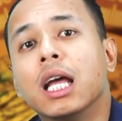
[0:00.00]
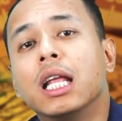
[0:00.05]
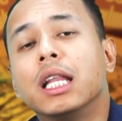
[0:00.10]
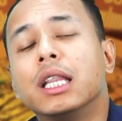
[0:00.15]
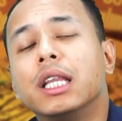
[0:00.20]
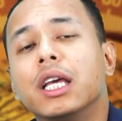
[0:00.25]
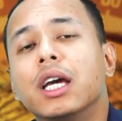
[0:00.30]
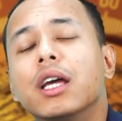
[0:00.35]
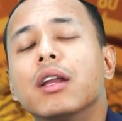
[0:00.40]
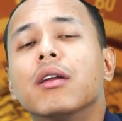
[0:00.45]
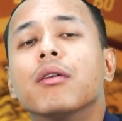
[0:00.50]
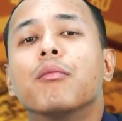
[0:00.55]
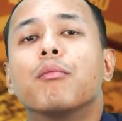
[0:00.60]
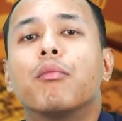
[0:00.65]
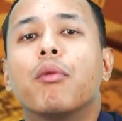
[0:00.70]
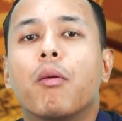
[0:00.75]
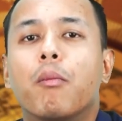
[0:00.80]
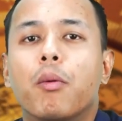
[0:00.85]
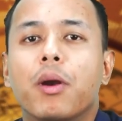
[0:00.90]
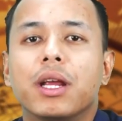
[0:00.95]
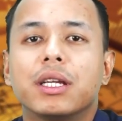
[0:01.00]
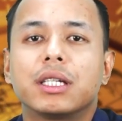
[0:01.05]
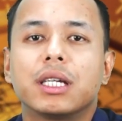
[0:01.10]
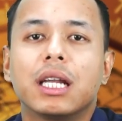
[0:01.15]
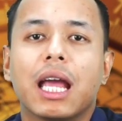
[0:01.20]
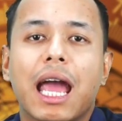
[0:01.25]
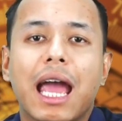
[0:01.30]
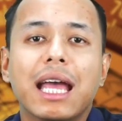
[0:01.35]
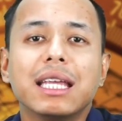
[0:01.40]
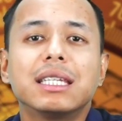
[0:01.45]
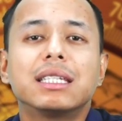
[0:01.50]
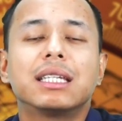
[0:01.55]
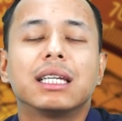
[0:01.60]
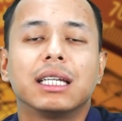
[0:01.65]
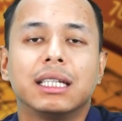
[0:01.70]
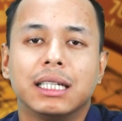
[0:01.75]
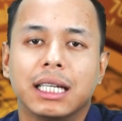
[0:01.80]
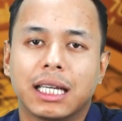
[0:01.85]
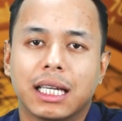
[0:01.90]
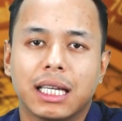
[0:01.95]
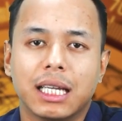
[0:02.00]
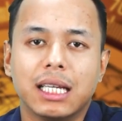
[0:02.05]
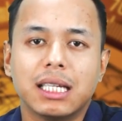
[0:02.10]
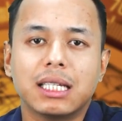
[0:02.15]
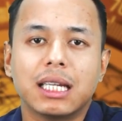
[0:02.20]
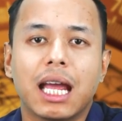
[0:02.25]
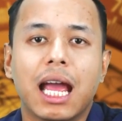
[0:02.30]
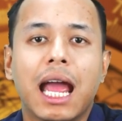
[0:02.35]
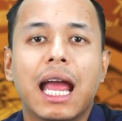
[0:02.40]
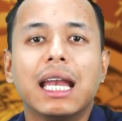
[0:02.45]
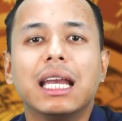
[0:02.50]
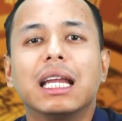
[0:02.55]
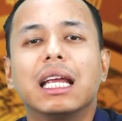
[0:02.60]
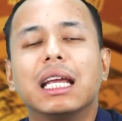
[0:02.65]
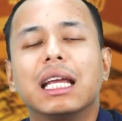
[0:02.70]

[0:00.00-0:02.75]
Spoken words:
their population has decreased and